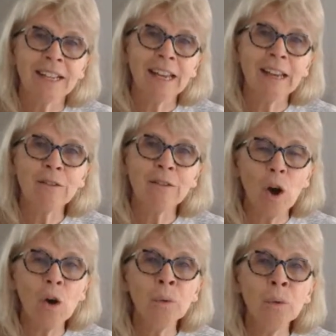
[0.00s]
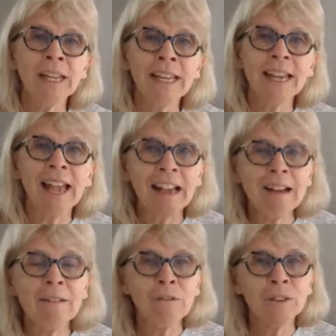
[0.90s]
if only
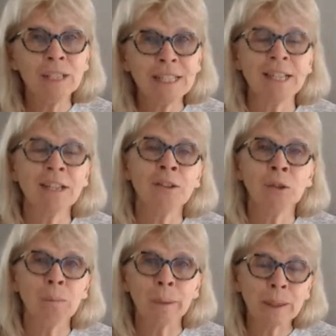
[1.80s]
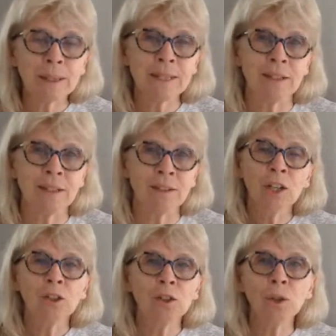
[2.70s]
every single person
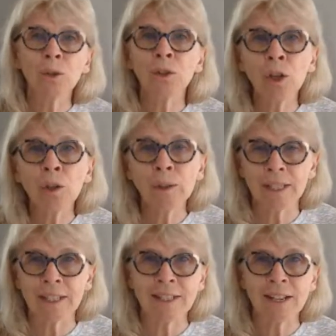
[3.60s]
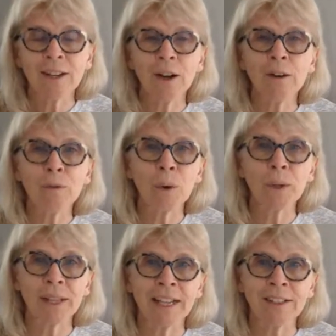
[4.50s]
took notice of
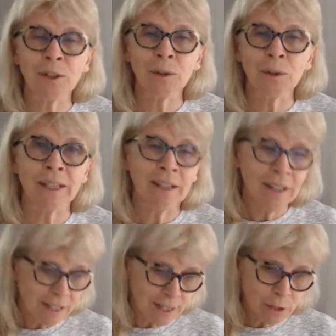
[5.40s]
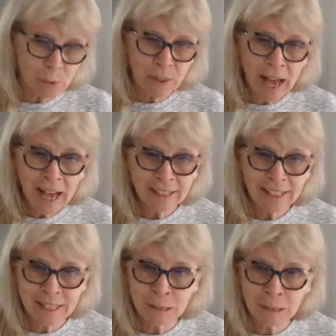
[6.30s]
what they're doing. So that
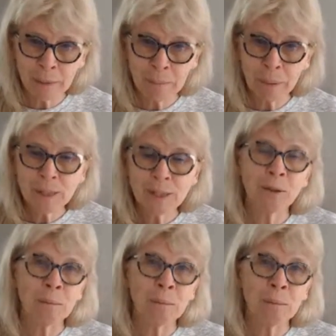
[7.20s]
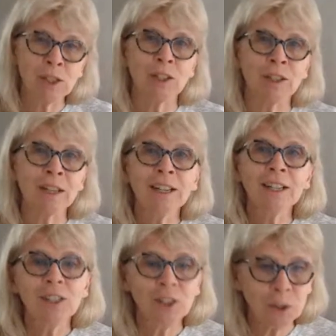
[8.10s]
is my personal mission,
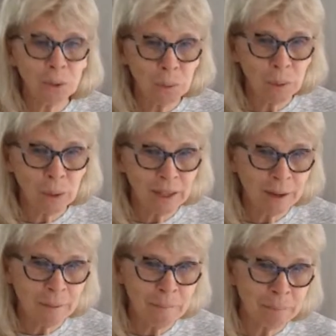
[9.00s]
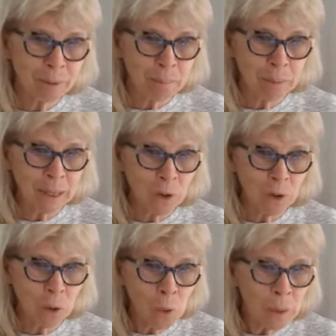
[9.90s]
to be
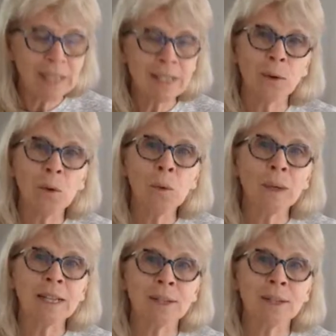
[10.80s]
always, always